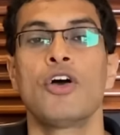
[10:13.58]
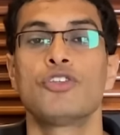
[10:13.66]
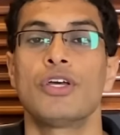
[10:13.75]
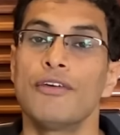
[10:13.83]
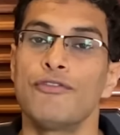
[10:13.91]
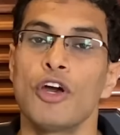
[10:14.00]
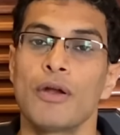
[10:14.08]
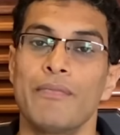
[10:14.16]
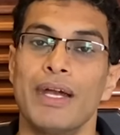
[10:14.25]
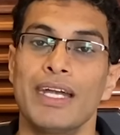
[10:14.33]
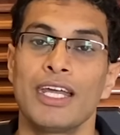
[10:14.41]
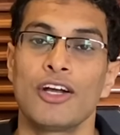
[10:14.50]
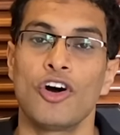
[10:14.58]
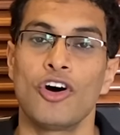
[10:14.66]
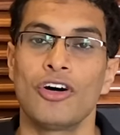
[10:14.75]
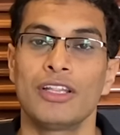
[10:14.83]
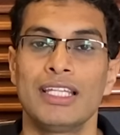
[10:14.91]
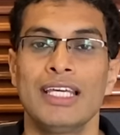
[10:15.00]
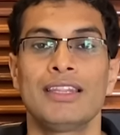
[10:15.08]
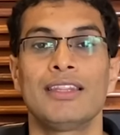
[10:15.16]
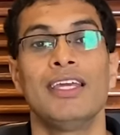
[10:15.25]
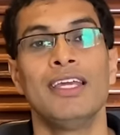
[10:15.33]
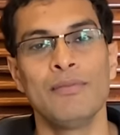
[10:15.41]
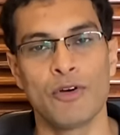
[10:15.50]
So if you are betting on the
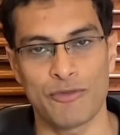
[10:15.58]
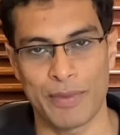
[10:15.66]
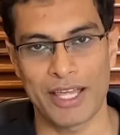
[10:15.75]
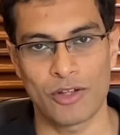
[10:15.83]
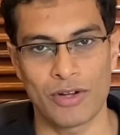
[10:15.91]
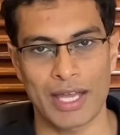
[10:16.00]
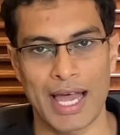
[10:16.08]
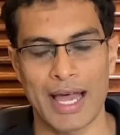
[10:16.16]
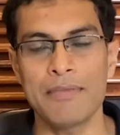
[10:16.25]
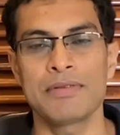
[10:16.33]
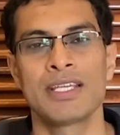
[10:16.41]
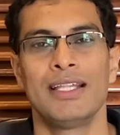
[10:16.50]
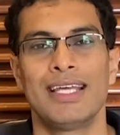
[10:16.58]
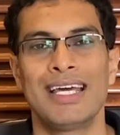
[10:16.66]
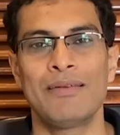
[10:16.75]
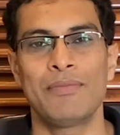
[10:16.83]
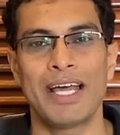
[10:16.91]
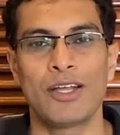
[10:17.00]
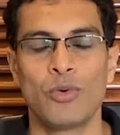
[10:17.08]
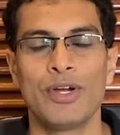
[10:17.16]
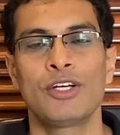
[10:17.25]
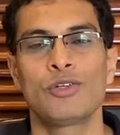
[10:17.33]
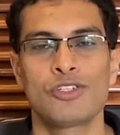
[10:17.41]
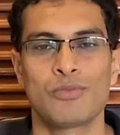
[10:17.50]
theme of micro caps, then by
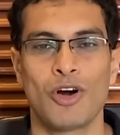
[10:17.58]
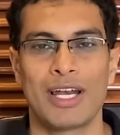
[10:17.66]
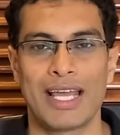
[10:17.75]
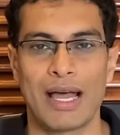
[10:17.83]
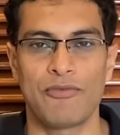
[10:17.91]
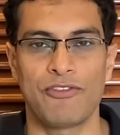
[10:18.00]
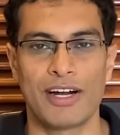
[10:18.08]
going to small cap